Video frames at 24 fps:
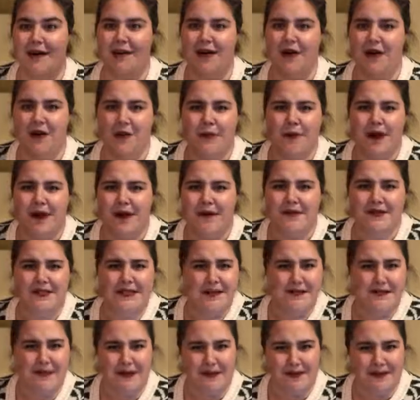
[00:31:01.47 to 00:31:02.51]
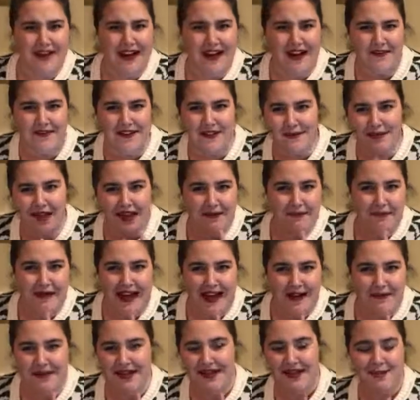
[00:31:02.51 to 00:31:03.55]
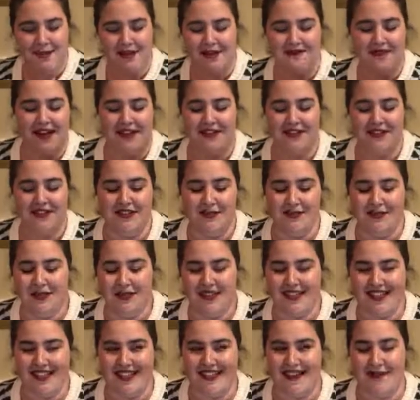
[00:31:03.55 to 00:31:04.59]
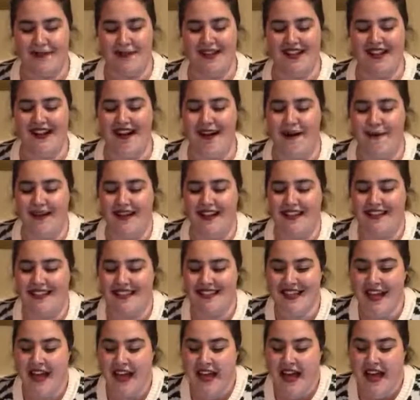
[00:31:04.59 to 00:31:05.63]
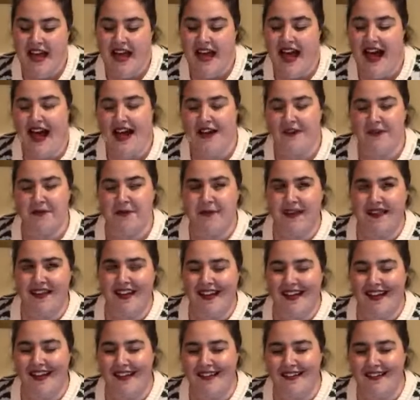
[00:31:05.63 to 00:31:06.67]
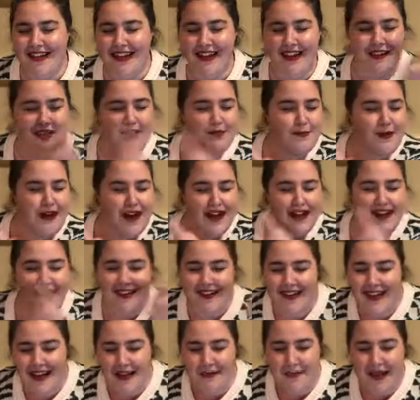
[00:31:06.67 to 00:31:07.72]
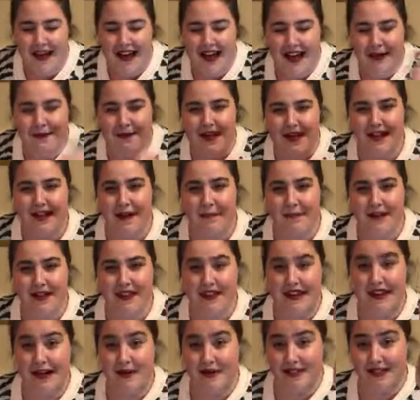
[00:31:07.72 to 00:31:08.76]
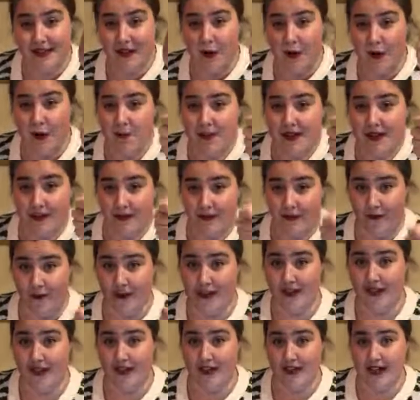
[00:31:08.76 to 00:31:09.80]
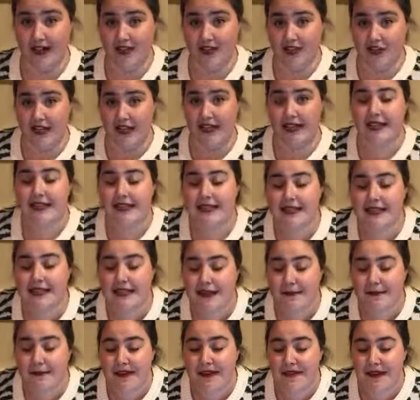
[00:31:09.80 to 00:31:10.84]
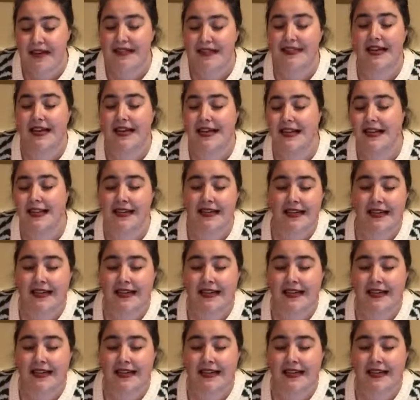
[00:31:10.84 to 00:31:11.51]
I hope some people have some like bad makeup confessions. Please hit them in the comments. I would put like a little hairspray on my eye makeup and then I would open the freezer and just like stick my face in